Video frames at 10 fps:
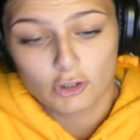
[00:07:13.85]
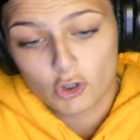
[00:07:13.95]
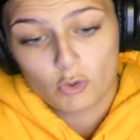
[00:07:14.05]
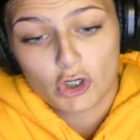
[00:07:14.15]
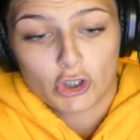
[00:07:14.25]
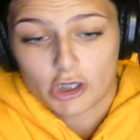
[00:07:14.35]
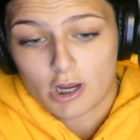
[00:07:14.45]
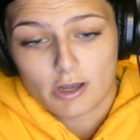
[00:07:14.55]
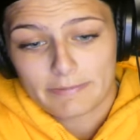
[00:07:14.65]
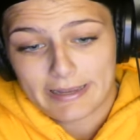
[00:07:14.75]
Doing their
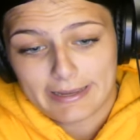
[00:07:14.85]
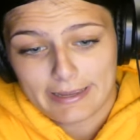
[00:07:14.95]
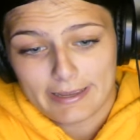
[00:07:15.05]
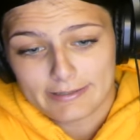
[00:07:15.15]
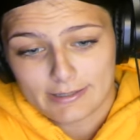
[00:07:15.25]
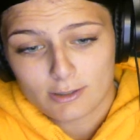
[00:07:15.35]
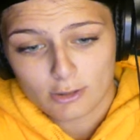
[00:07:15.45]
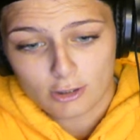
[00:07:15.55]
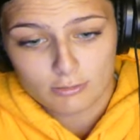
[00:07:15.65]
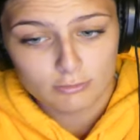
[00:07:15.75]
job, I guess. I don't
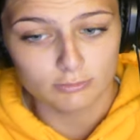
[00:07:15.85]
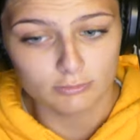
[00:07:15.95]
know.